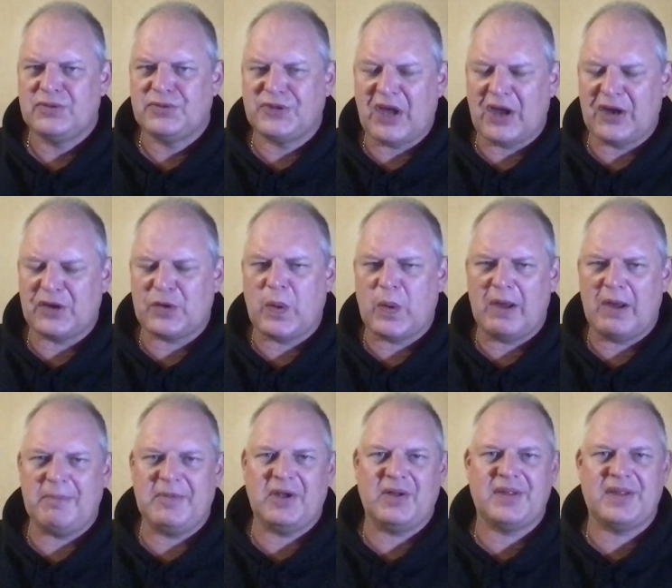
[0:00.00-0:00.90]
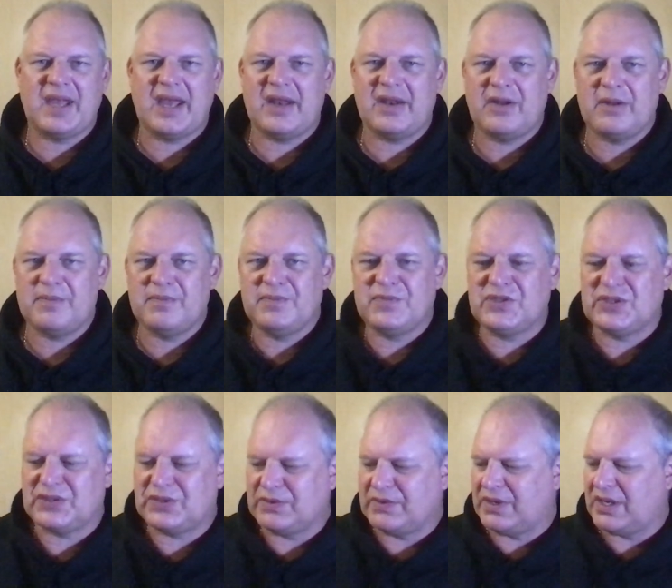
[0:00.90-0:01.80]
Don't quote me on that. I'm
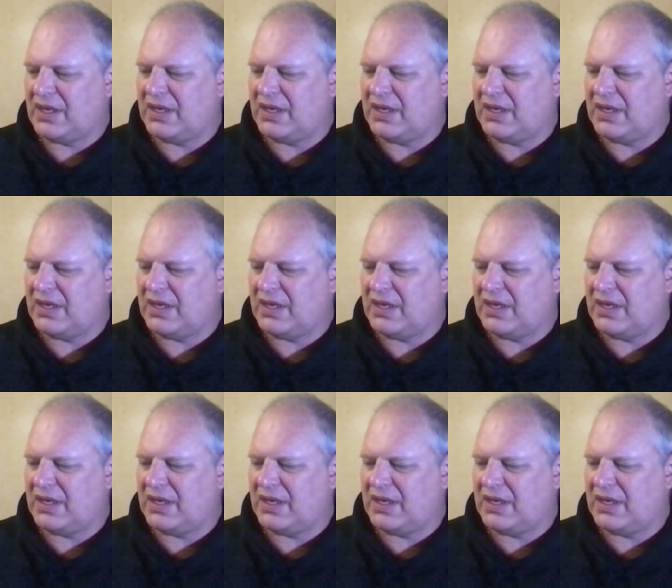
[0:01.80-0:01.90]
just